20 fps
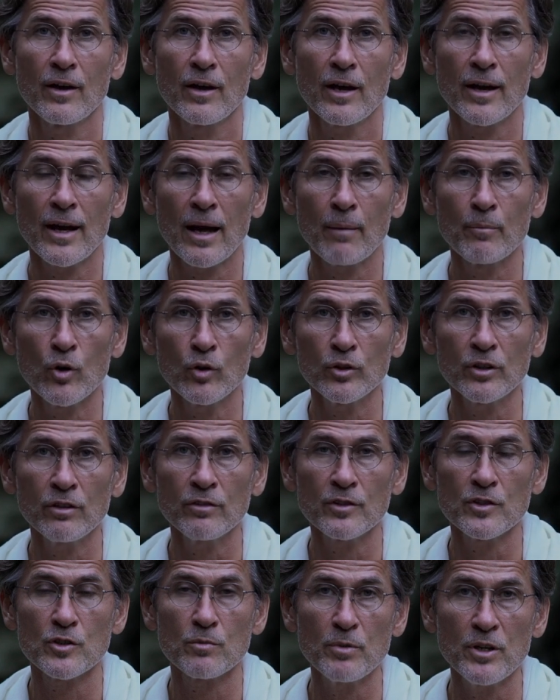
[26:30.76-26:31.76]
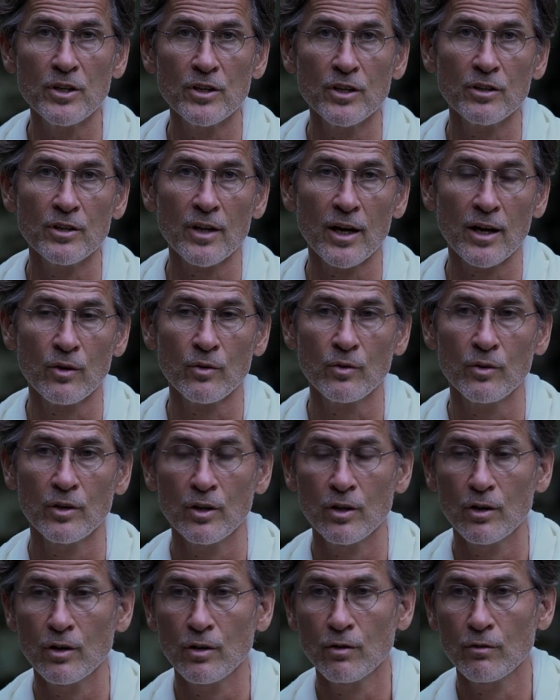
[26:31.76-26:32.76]
And I'm not even speaking now
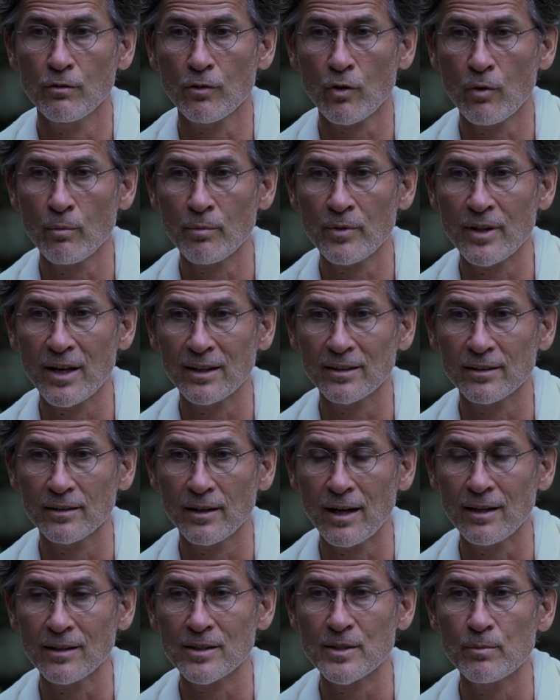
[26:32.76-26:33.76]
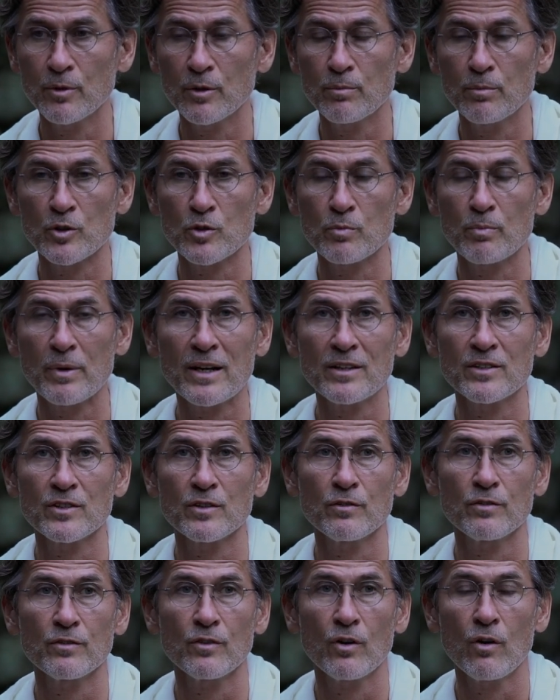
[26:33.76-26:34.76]
from that ultimate
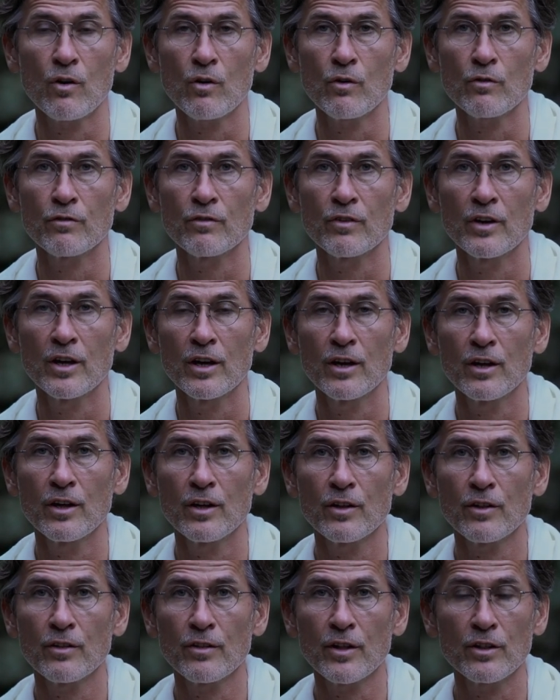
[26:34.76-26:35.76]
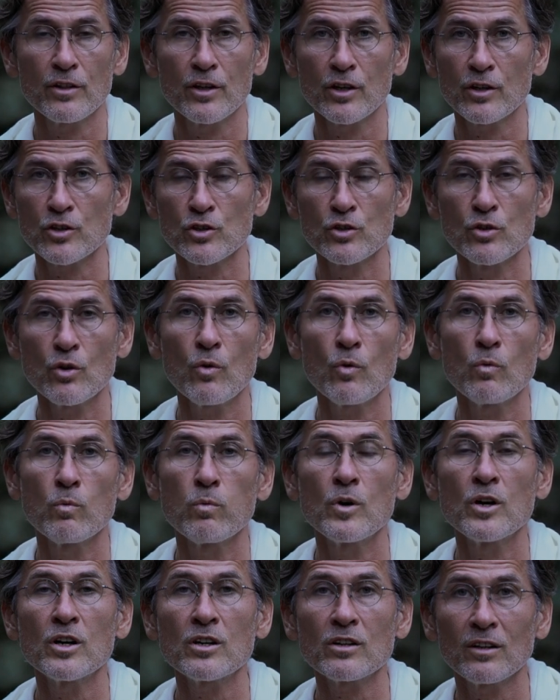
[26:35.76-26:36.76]
perspective of that there is no
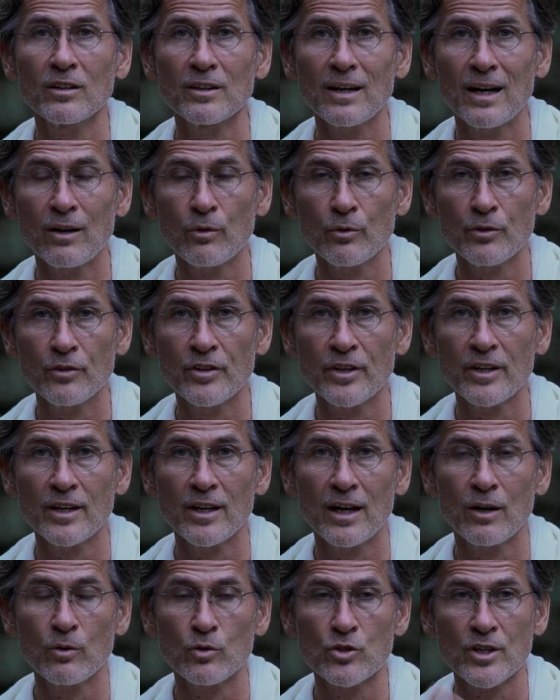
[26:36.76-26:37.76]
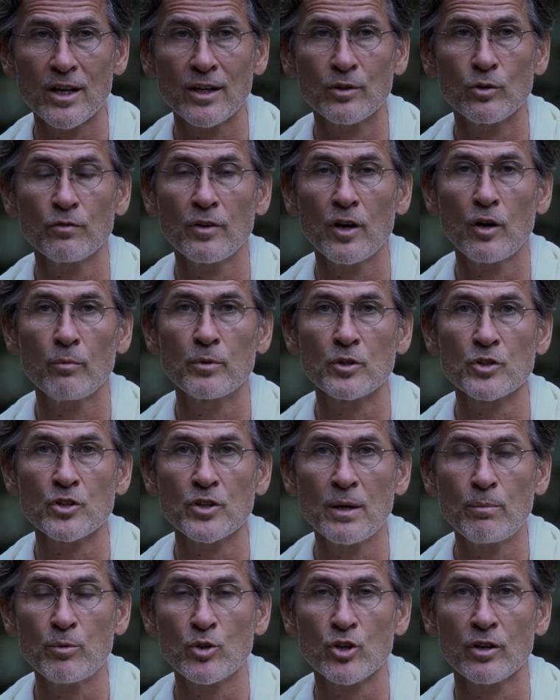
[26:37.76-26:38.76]
world out there outside of our
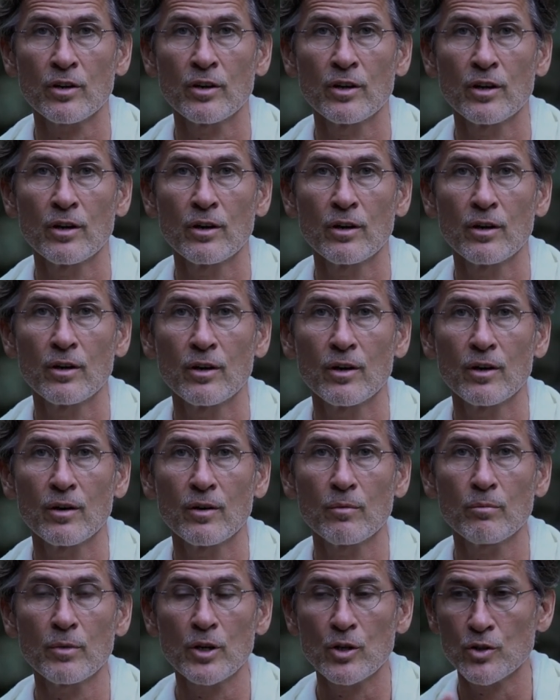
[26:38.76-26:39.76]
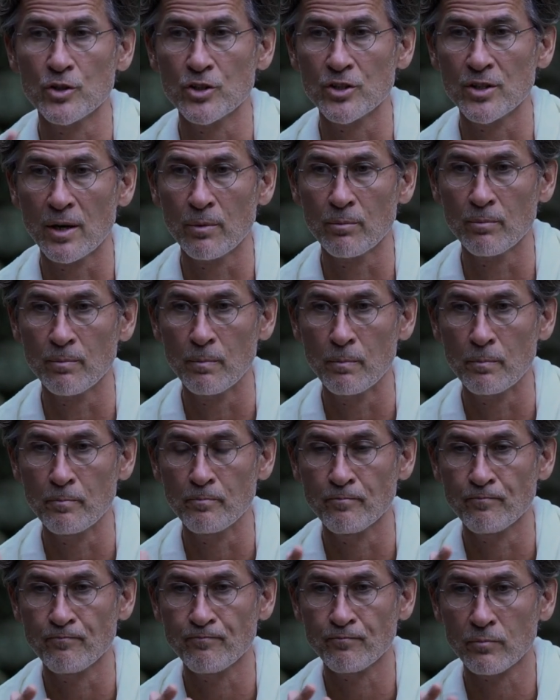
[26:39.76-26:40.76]
perception, because some
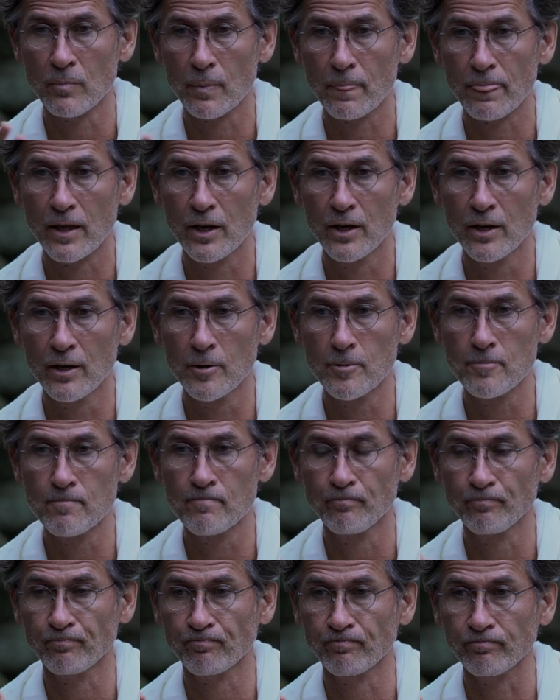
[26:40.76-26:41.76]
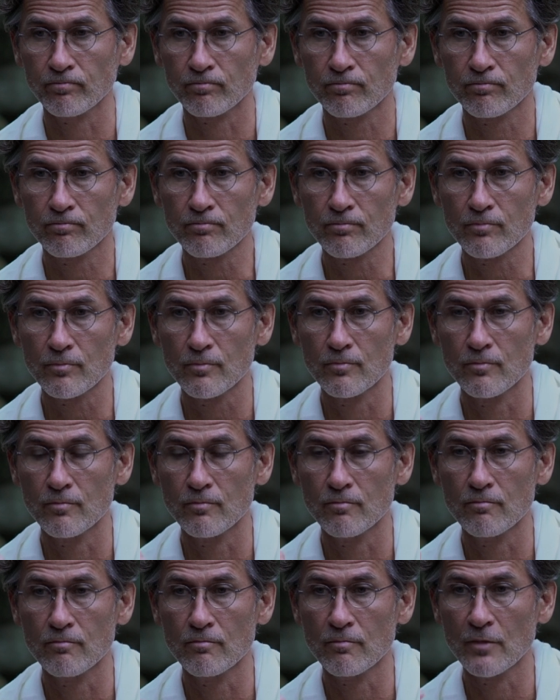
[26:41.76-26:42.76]
um,
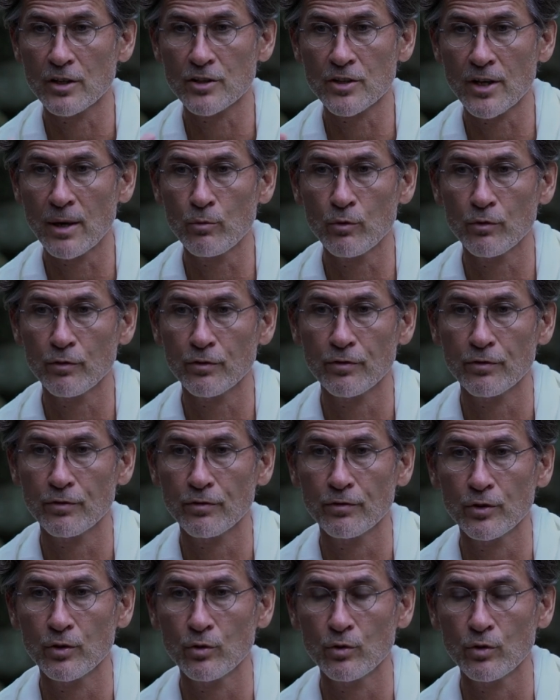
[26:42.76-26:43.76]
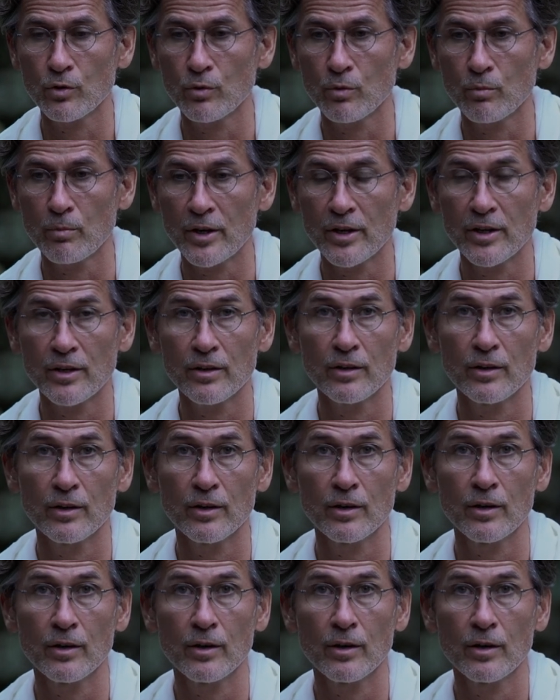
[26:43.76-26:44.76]
some of you who may
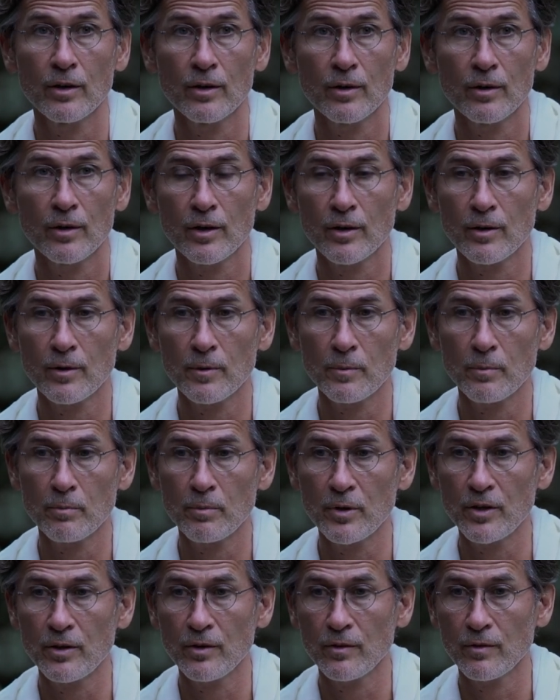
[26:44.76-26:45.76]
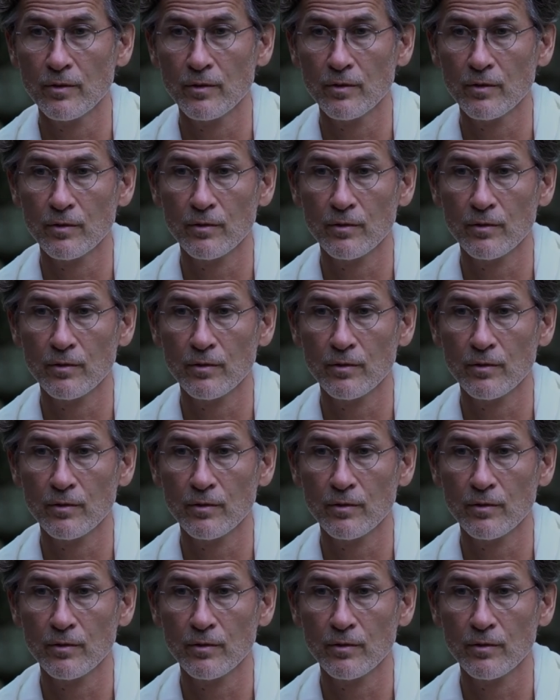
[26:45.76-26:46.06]
um, uh, be